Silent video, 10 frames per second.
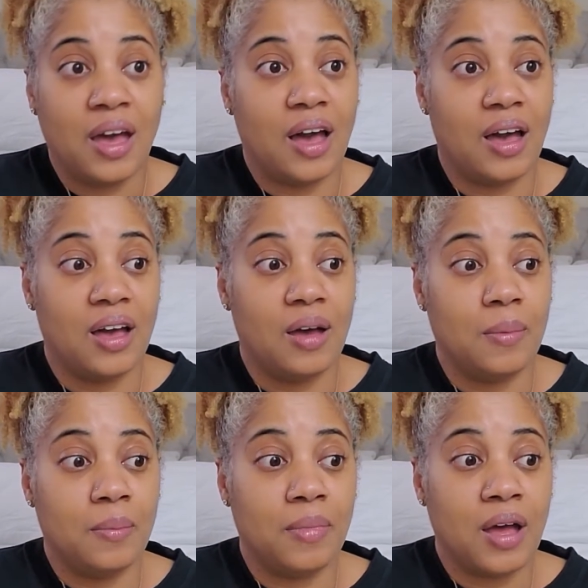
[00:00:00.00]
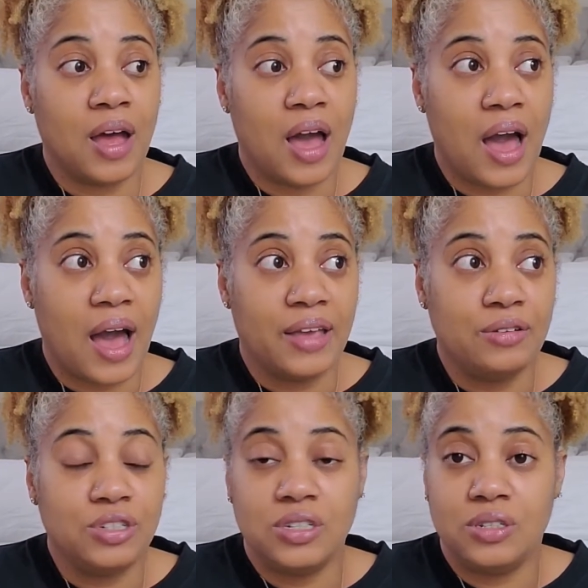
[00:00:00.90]
Um, I
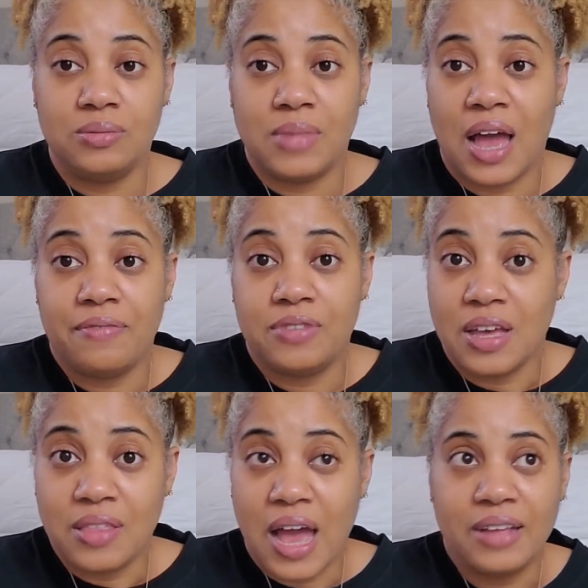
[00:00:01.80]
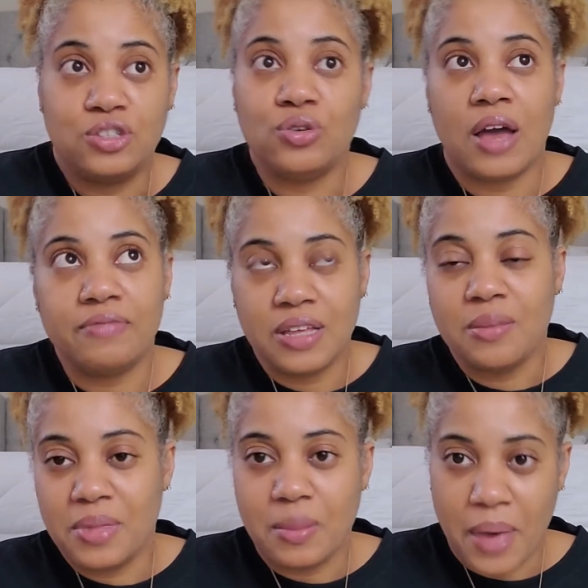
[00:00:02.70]
usually I've done I do I've done
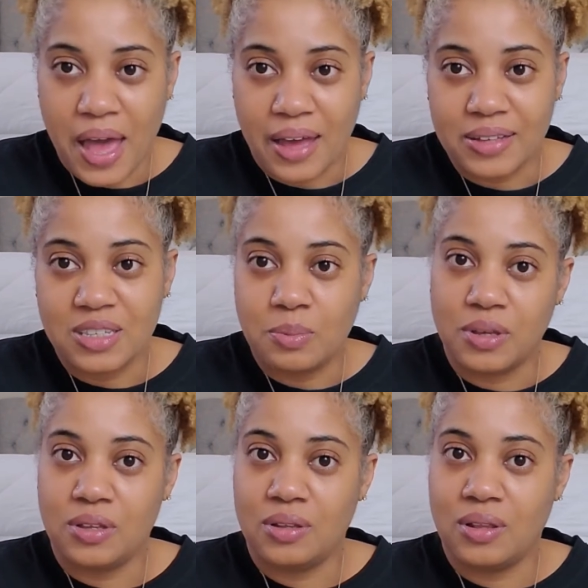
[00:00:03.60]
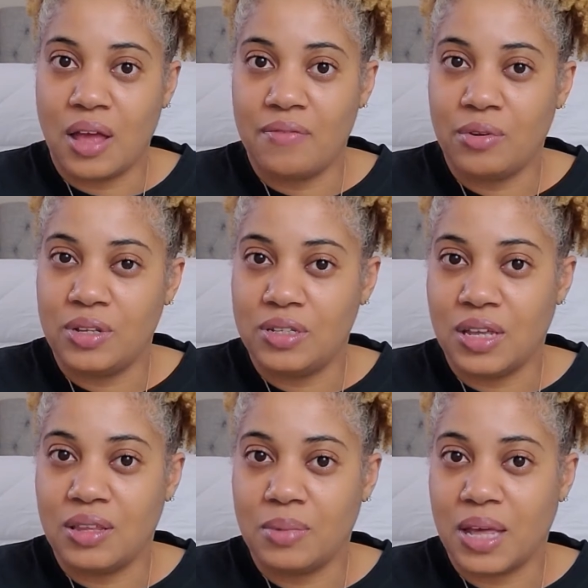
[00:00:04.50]
them in the past, but I've only
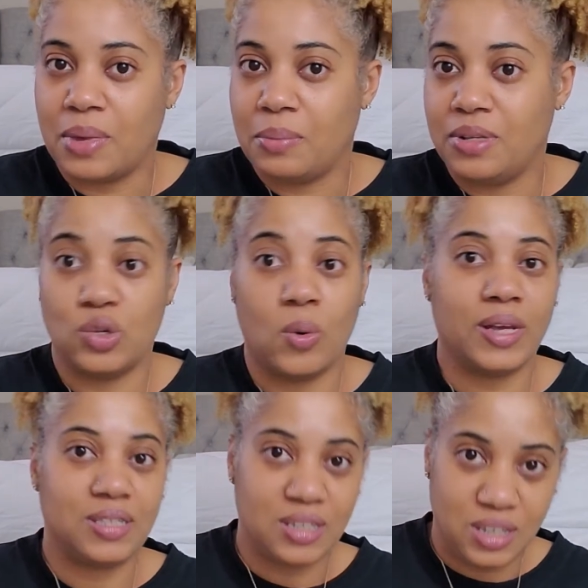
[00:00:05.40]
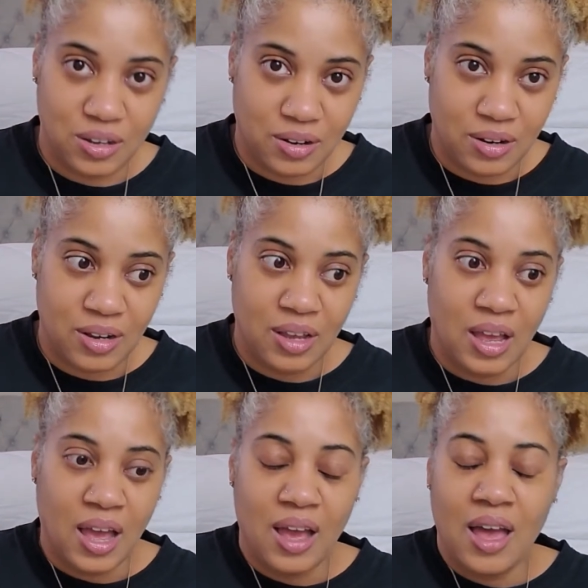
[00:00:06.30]
done them like maybe twice a year.
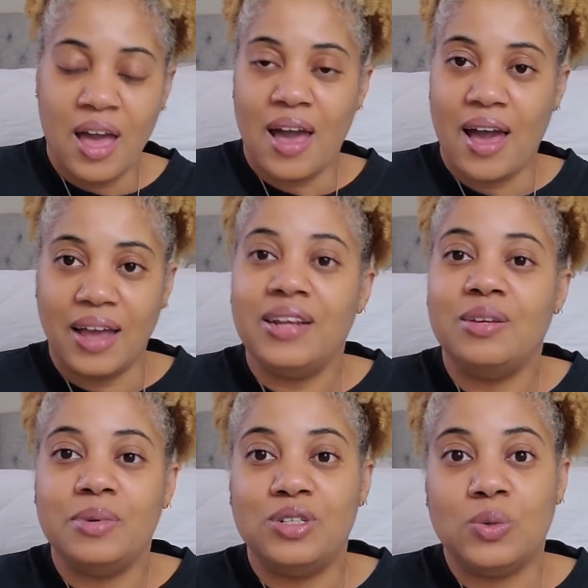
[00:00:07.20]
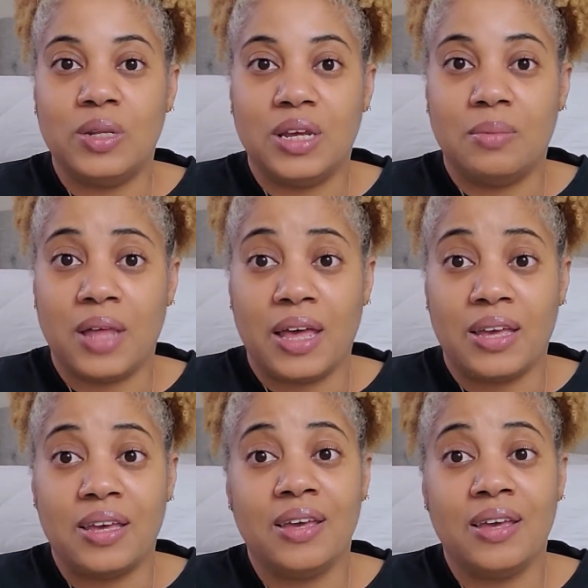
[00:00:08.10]
I need to be doing them like